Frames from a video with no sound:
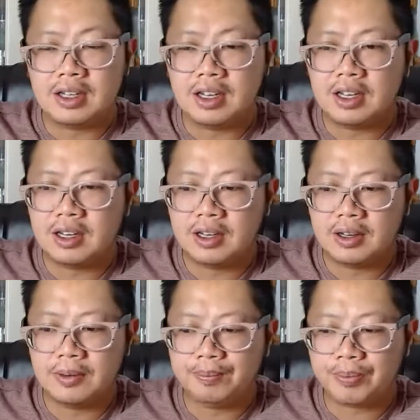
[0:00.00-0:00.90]

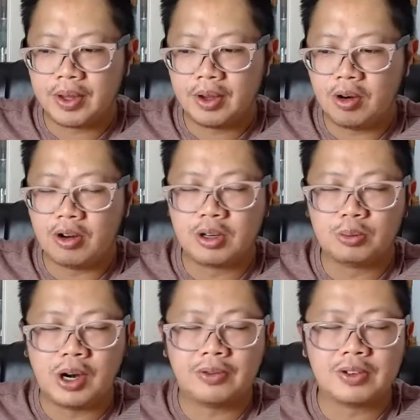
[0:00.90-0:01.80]
the
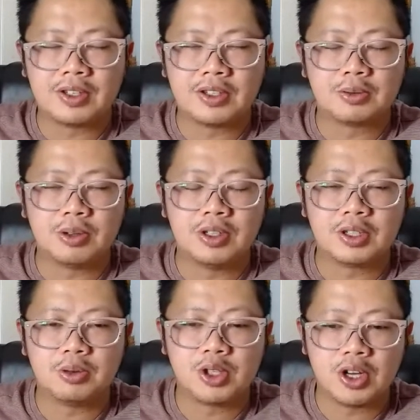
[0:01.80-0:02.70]
audio preferences where
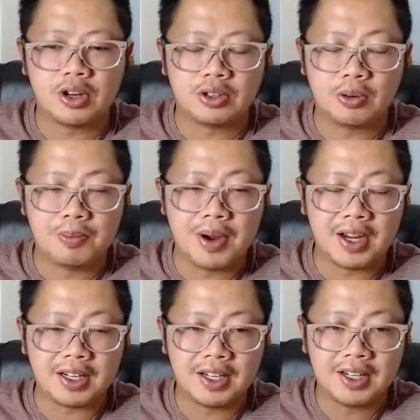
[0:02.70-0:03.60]
you switch out your
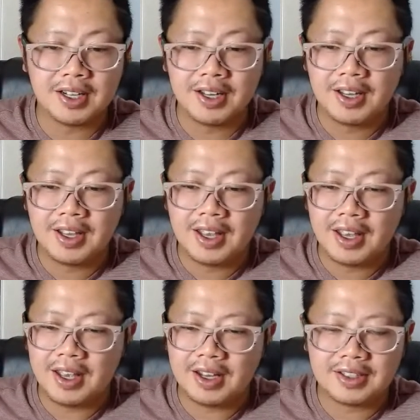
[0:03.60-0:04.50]
mic,
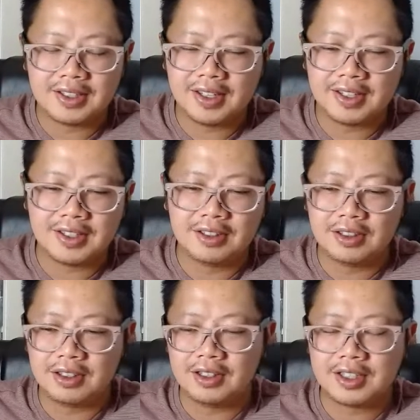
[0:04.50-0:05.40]
and it's
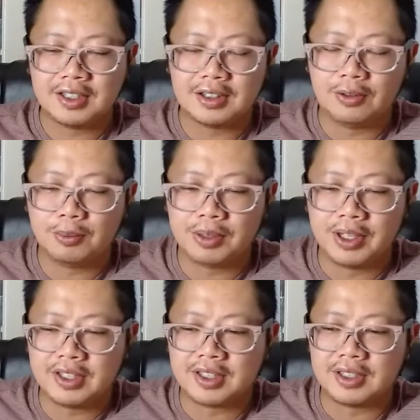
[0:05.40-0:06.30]
in different
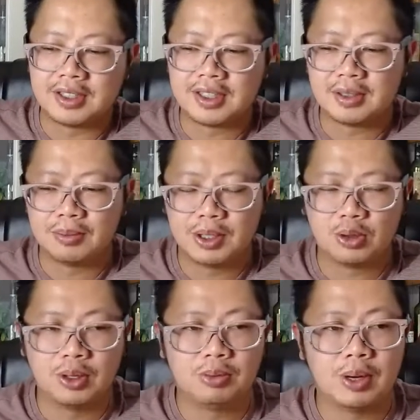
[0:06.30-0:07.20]
places
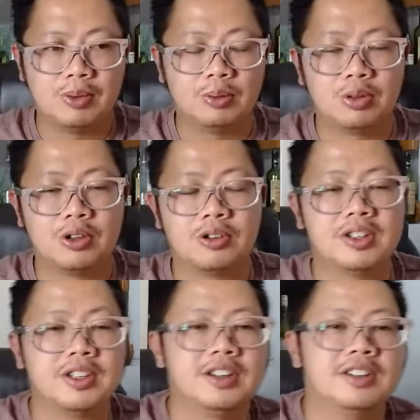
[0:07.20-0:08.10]
between Premiere Pro
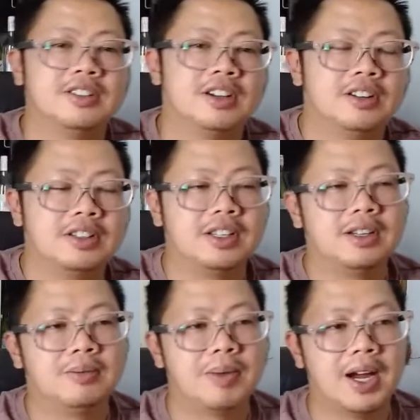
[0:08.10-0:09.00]
on
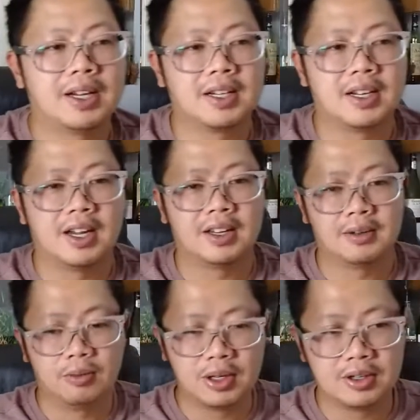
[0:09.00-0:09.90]
the Mac
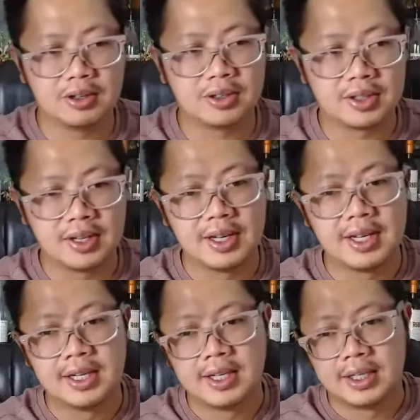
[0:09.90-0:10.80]
and Windows.
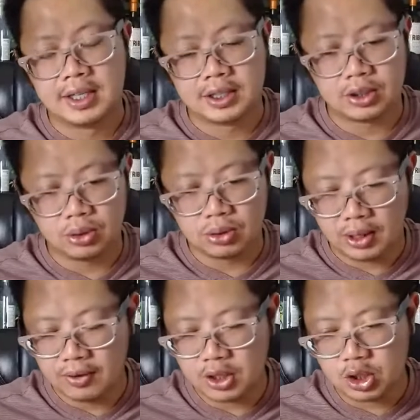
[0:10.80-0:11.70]
So
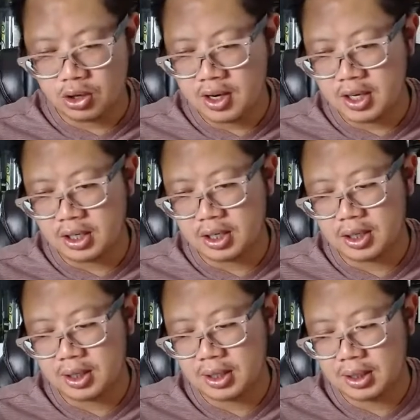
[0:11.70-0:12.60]
give it a
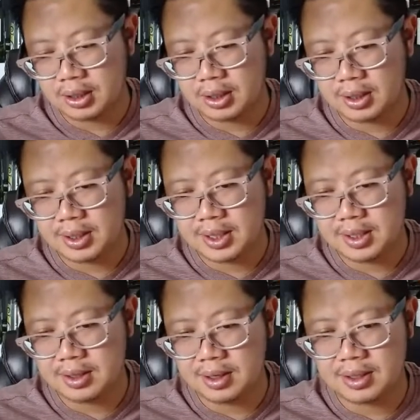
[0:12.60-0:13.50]
try.
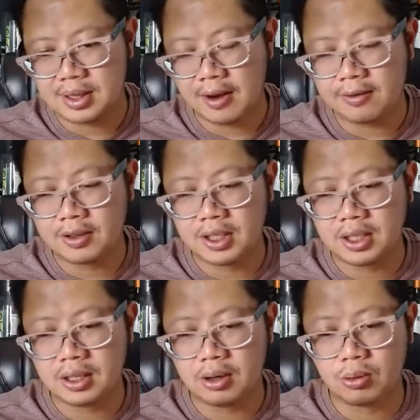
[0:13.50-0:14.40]
It's
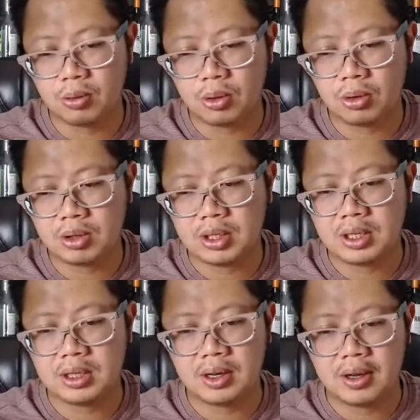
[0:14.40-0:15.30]
definitely a
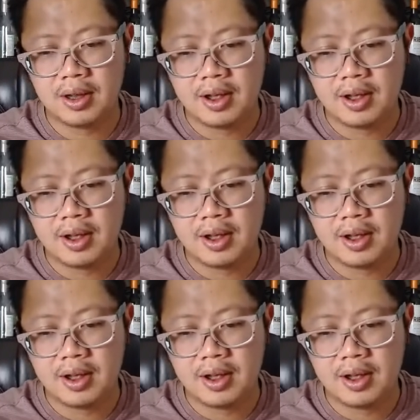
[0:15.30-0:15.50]
worthy